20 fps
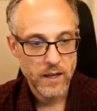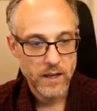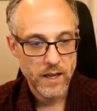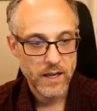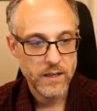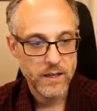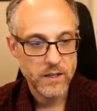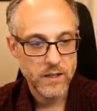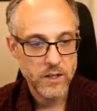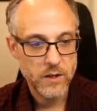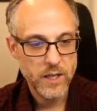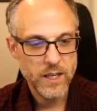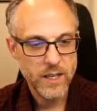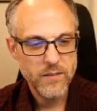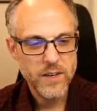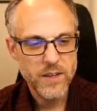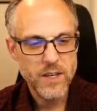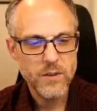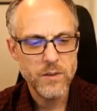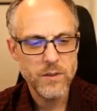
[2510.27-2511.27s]
And you can
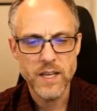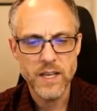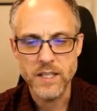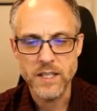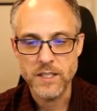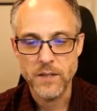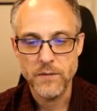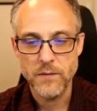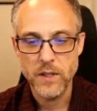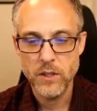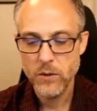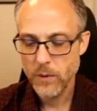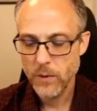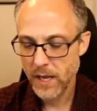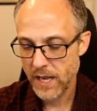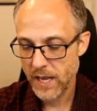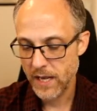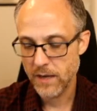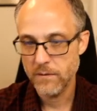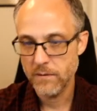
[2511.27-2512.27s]
even do this. If you do
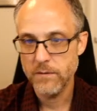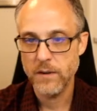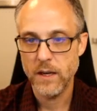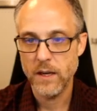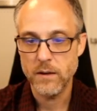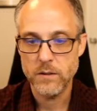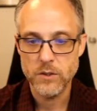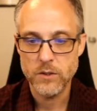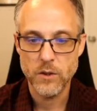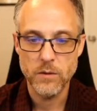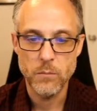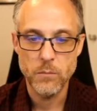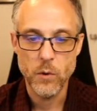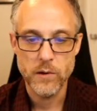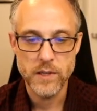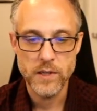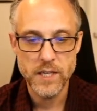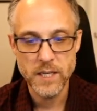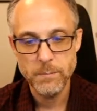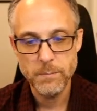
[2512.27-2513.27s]
have a sort of more
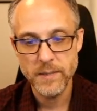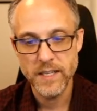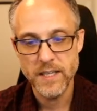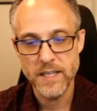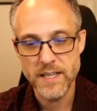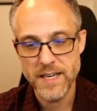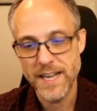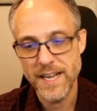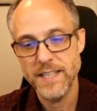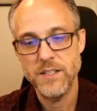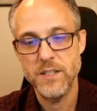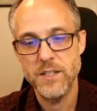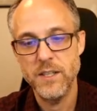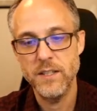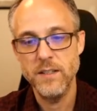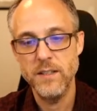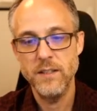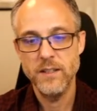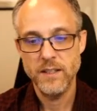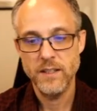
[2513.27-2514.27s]
deeply
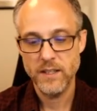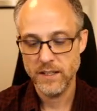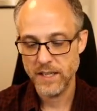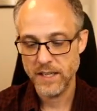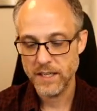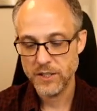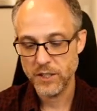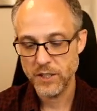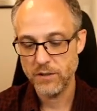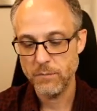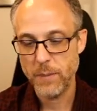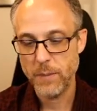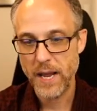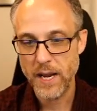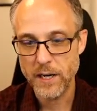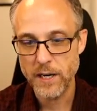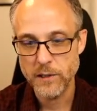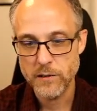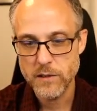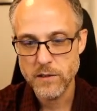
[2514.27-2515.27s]
nested collection of
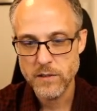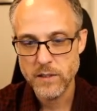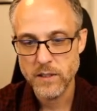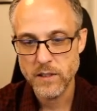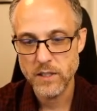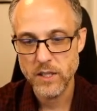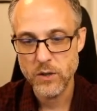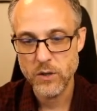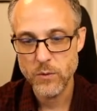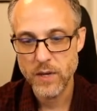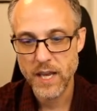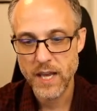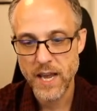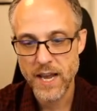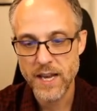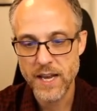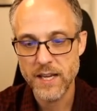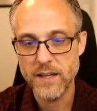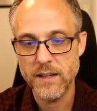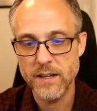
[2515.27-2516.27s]
pairs, you
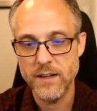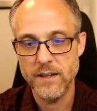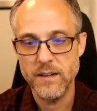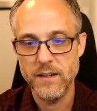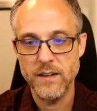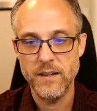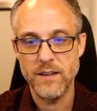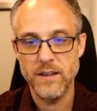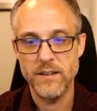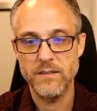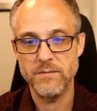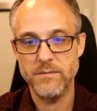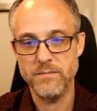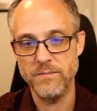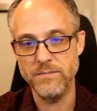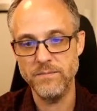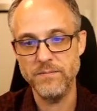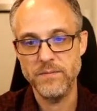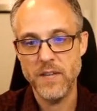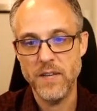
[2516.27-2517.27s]
can
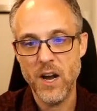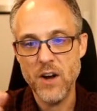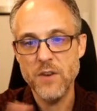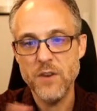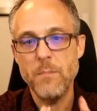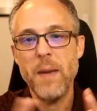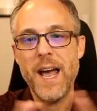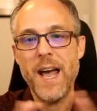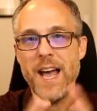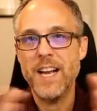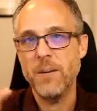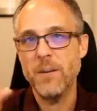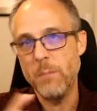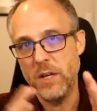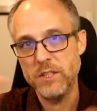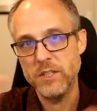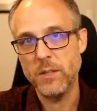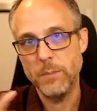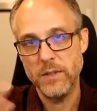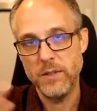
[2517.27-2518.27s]
unpack
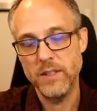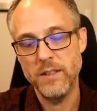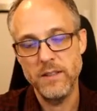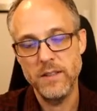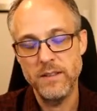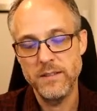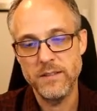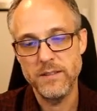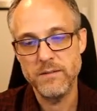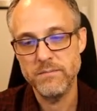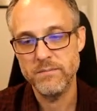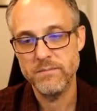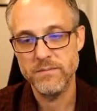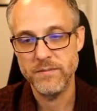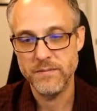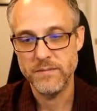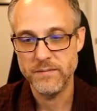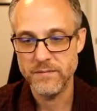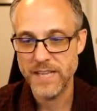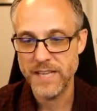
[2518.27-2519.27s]
multiple
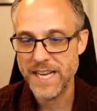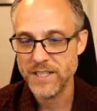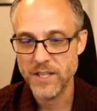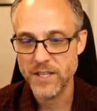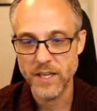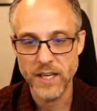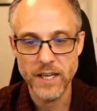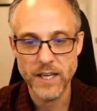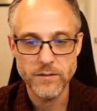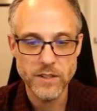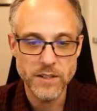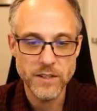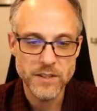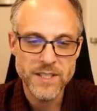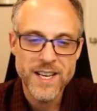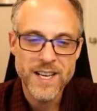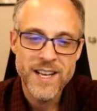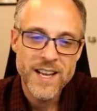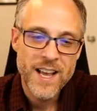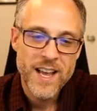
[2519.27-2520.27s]
nested
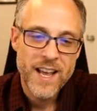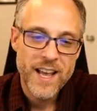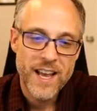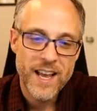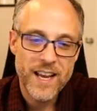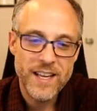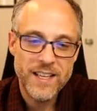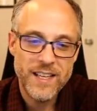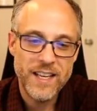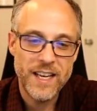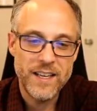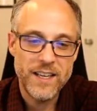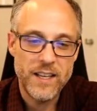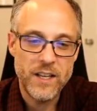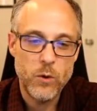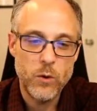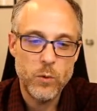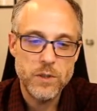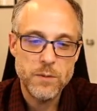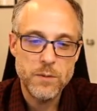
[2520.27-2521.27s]
levels. And again,
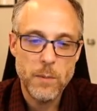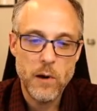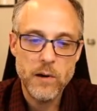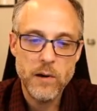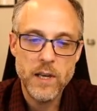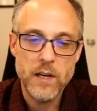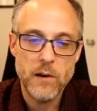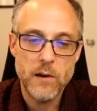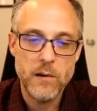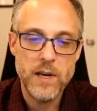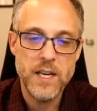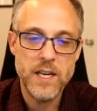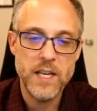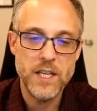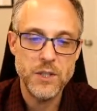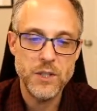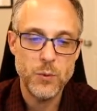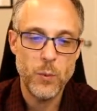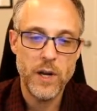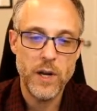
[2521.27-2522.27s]
like with Spark and
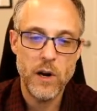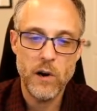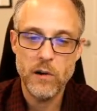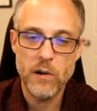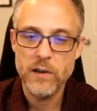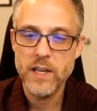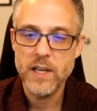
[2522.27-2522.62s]
RDDs, we are